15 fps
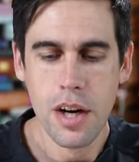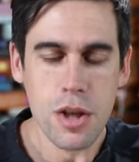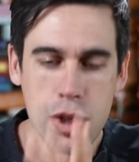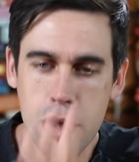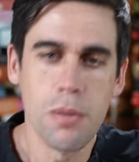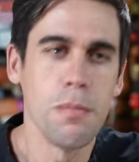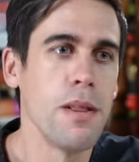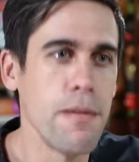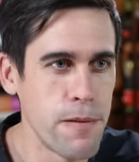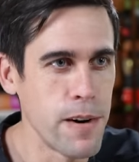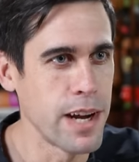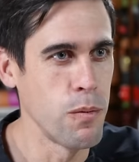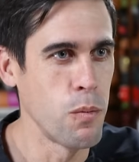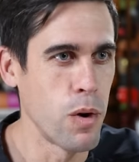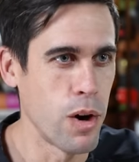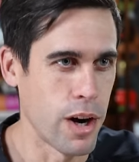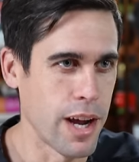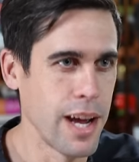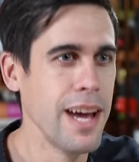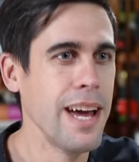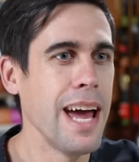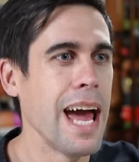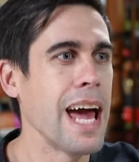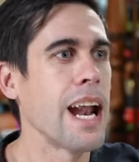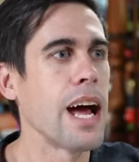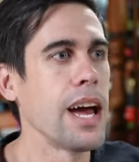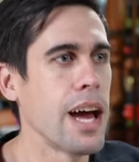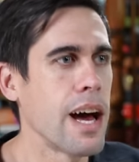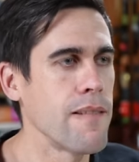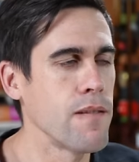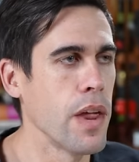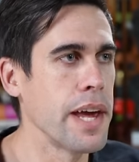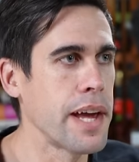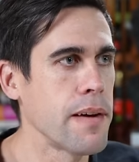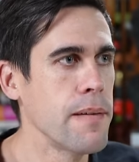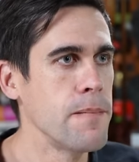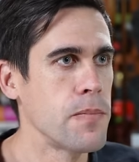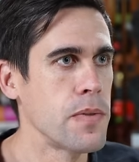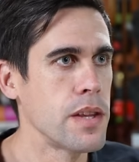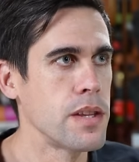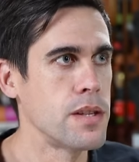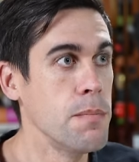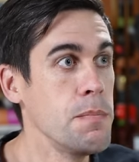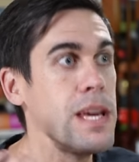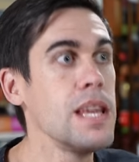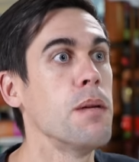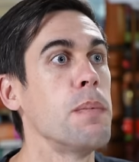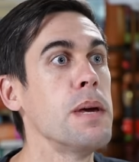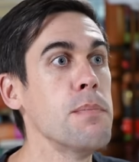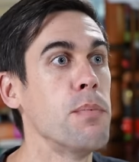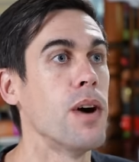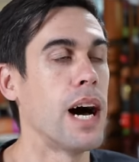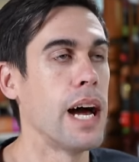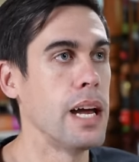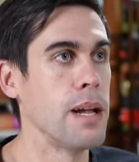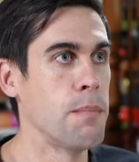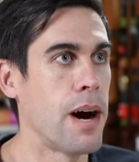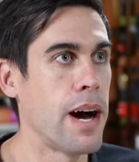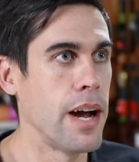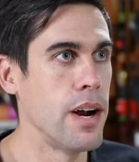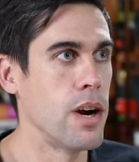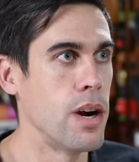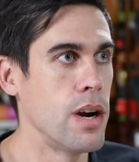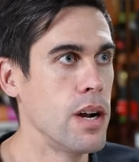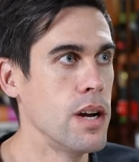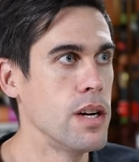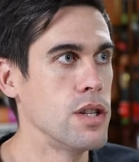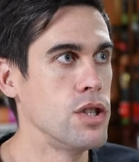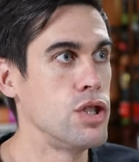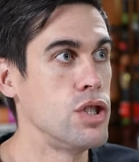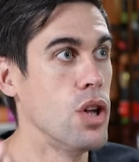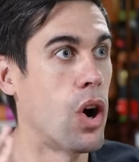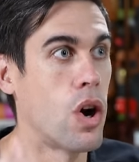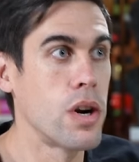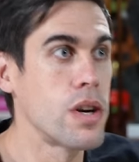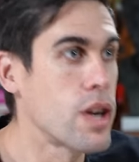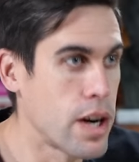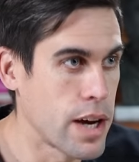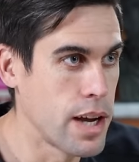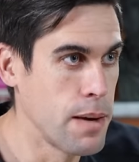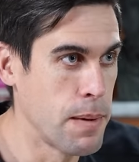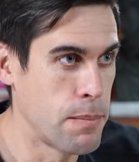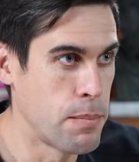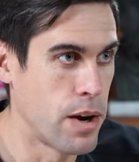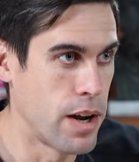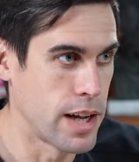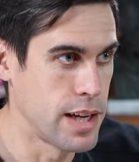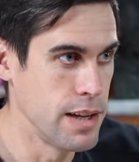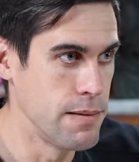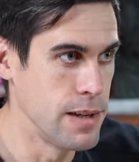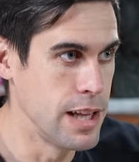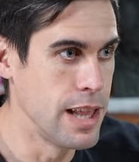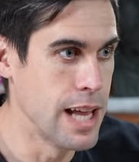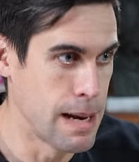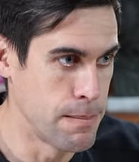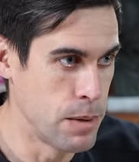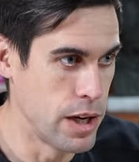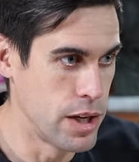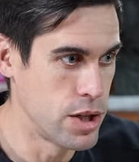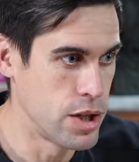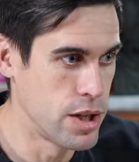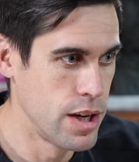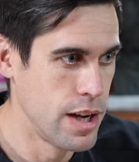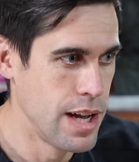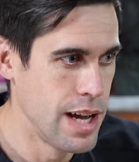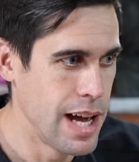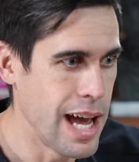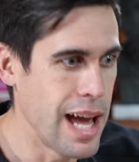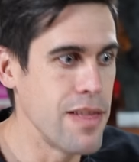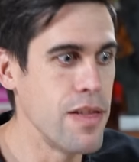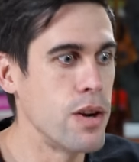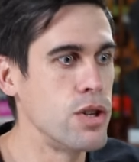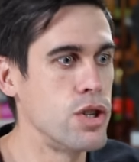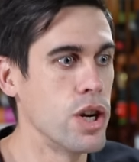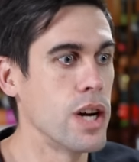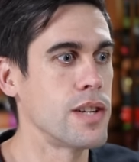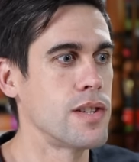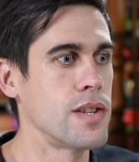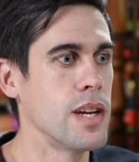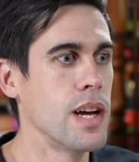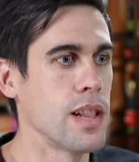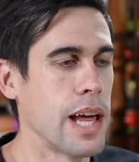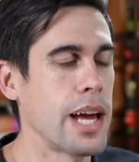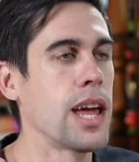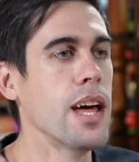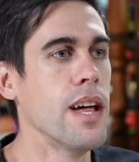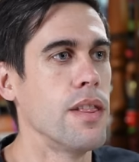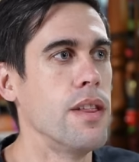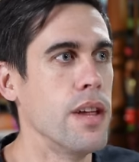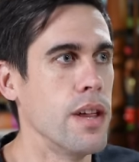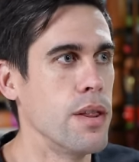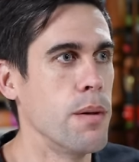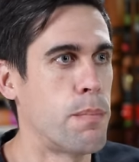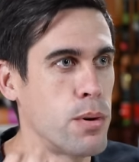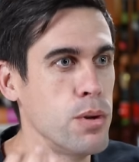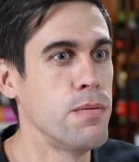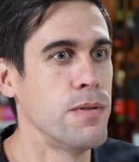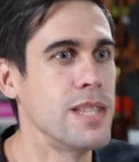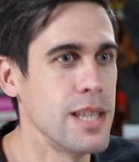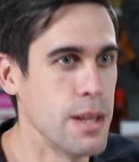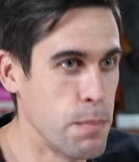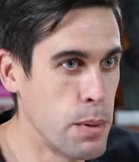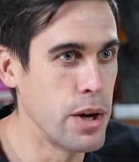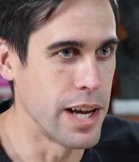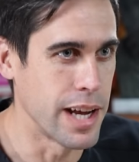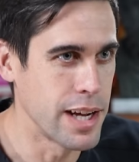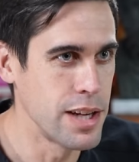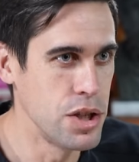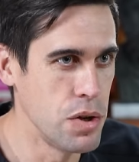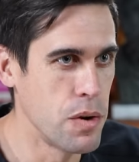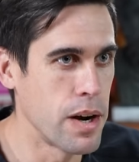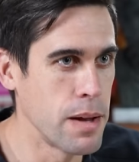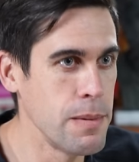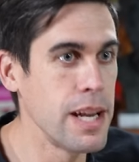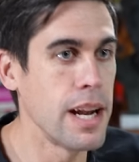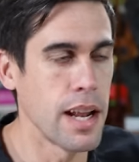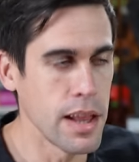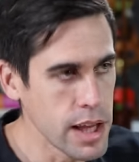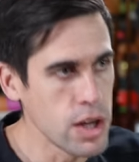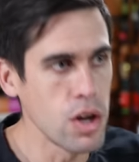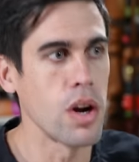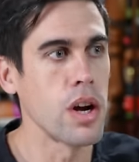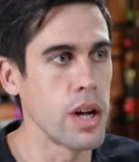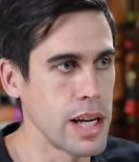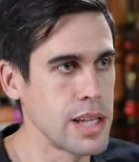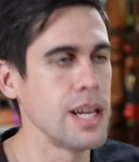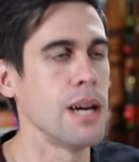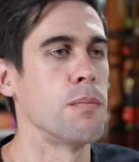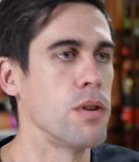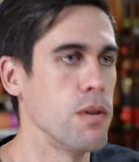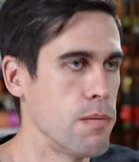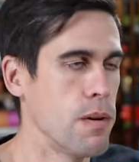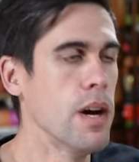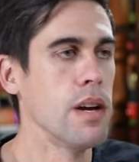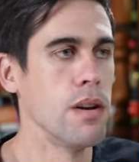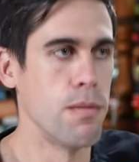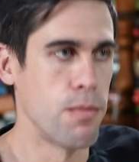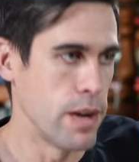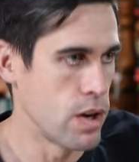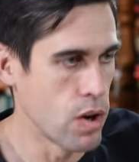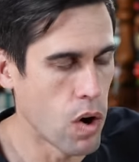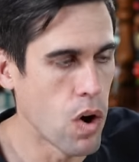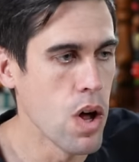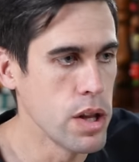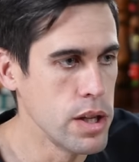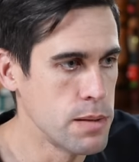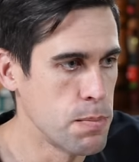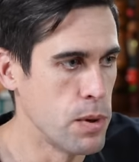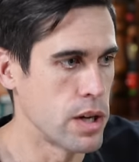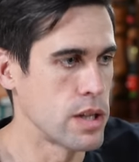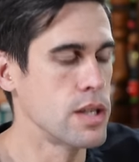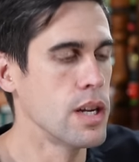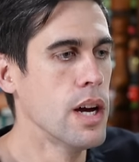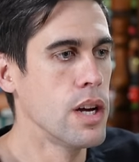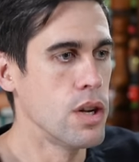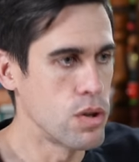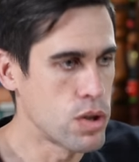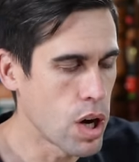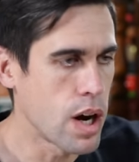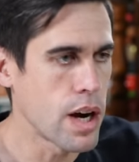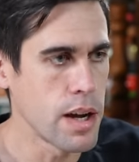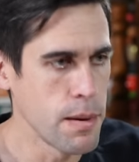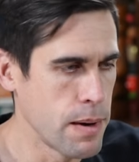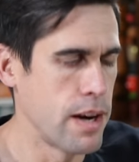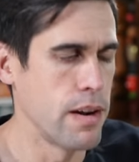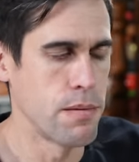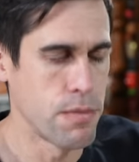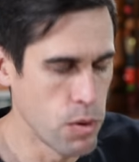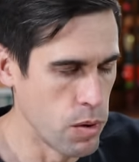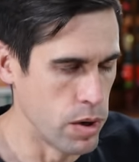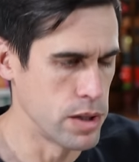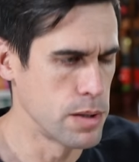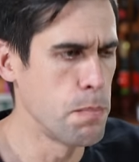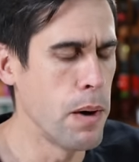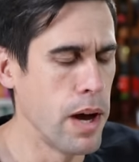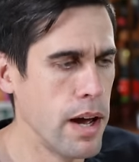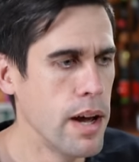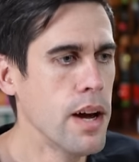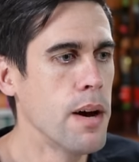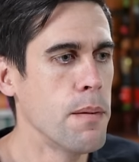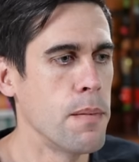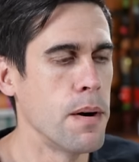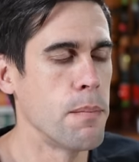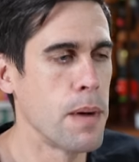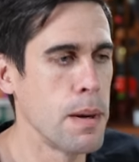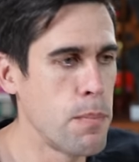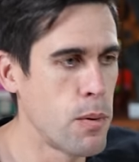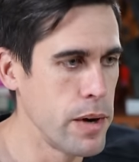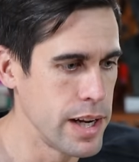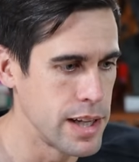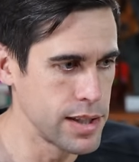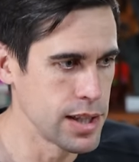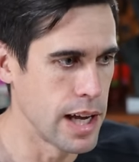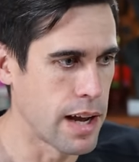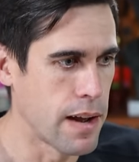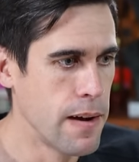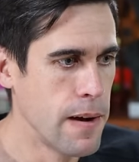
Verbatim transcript: show me the fucking work. Yeah. And I like, to me, the people I admire aren't talking about productivity that much. Yeah. And they're just like, the the proof is in the pudding. Do you know what I mean? And I think yeah. you're a good example. You've you've written all these books. You're talking about it, of course, but my, my point is like